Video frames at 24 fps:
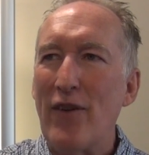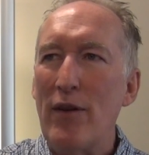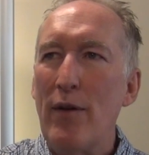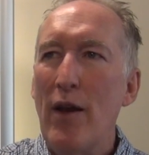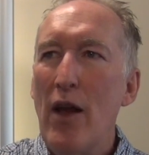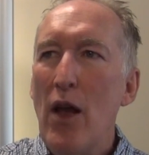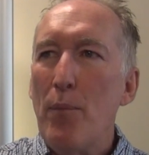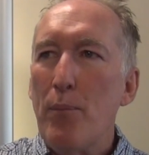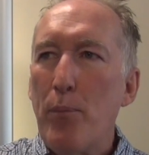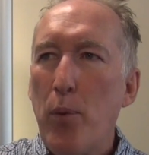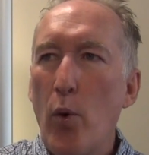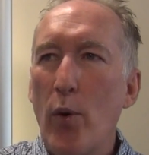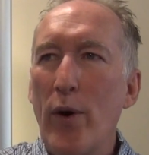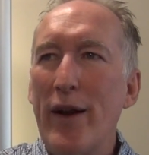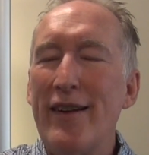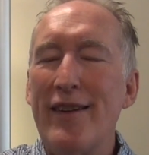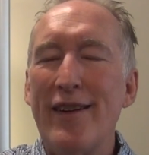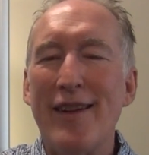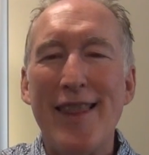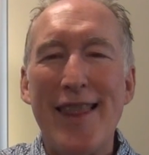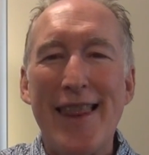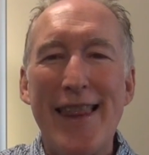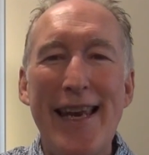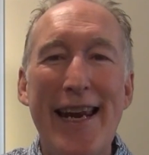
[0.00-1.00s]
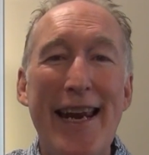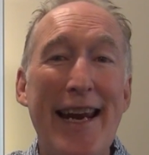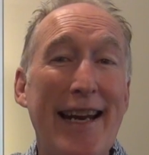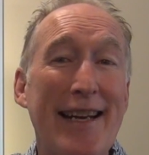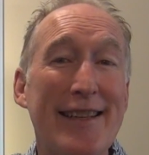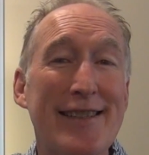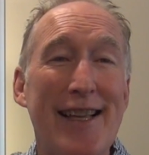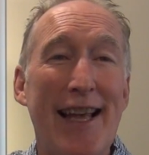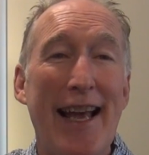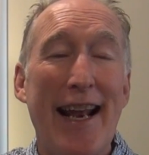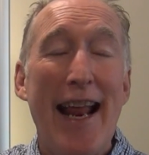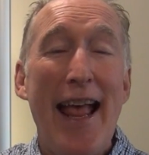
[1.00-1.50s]
and pointed to
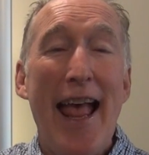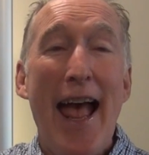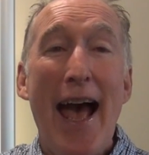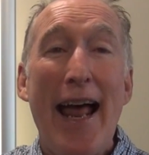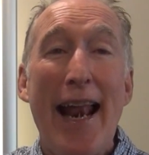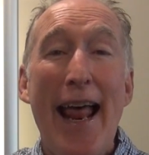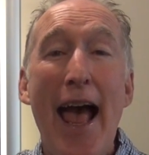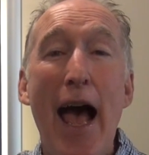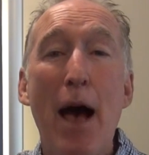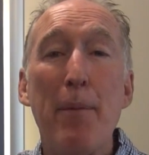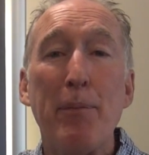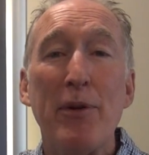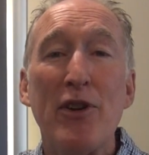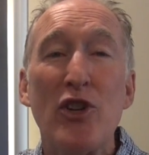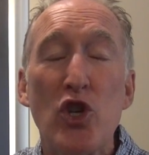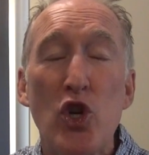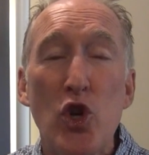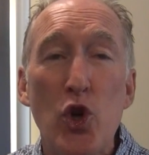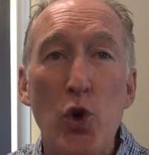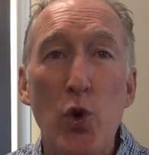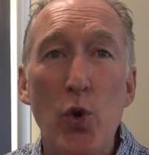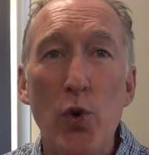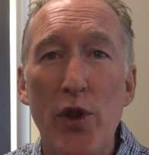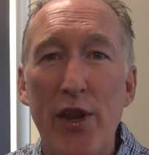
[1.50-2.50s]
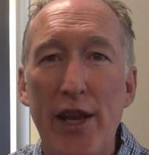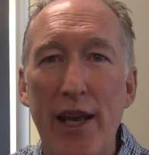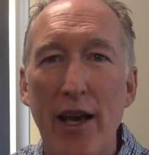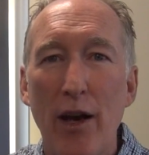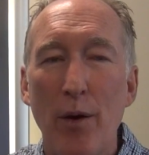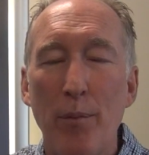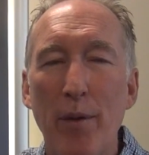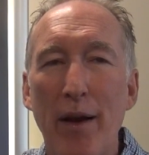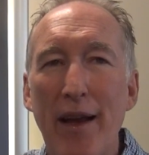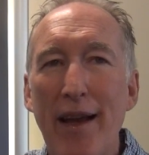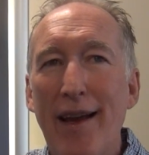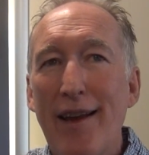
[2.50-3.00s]
things that had happened to
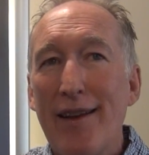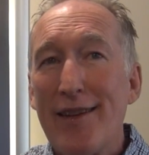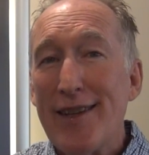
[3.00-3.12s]
them